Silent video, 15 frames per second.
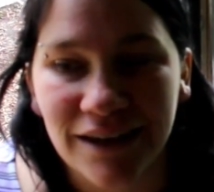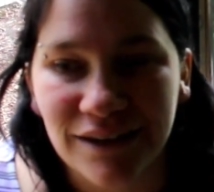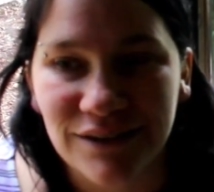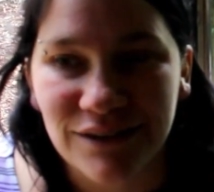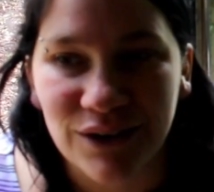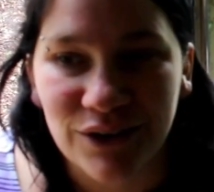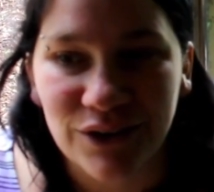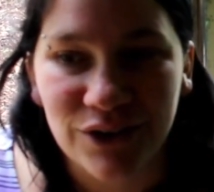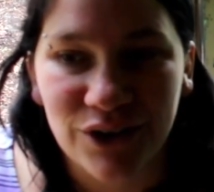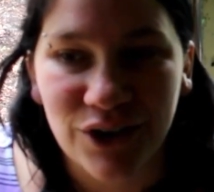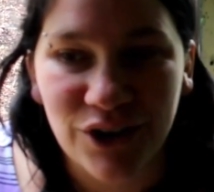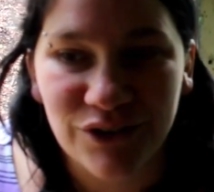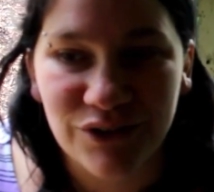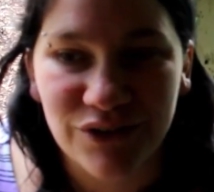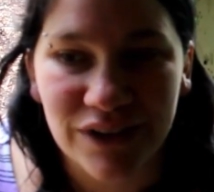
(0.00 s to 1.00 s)
so
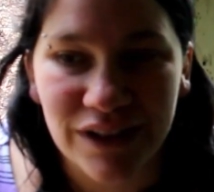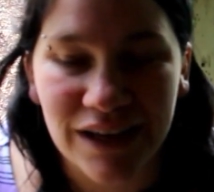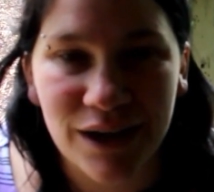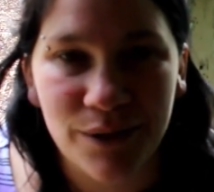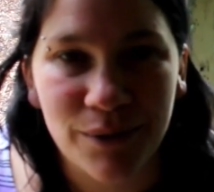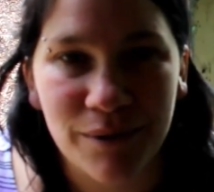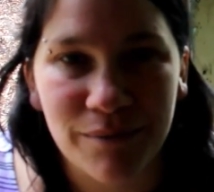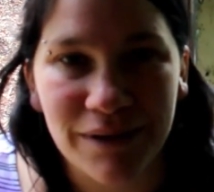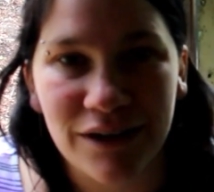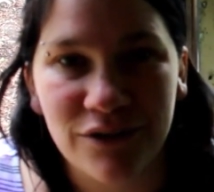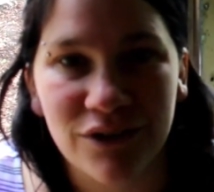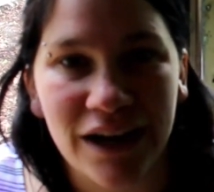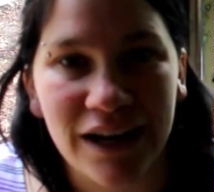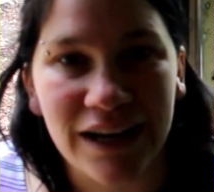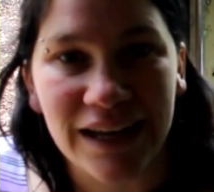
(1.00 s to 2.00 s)
hopefully it won't be
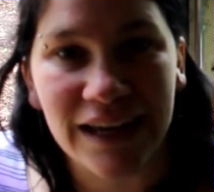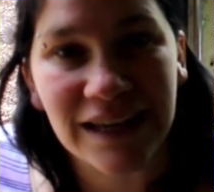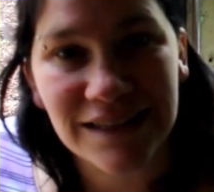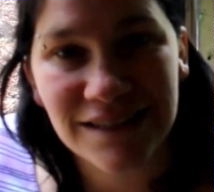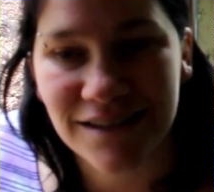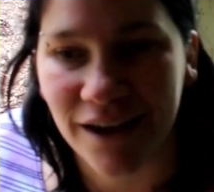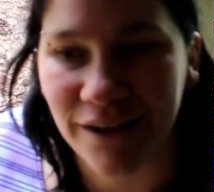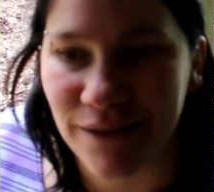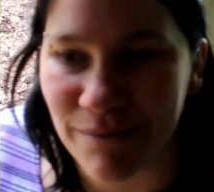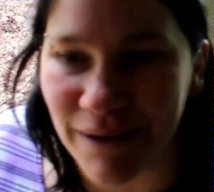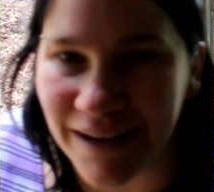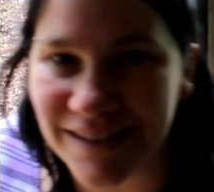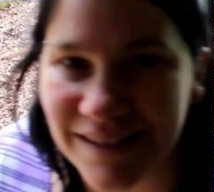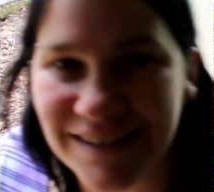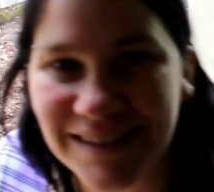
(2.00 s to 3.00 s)
raining inside the bus.